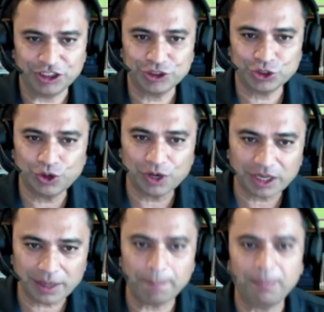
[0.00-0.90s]
so
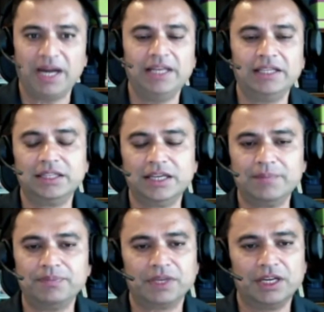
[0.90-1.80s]
combining them,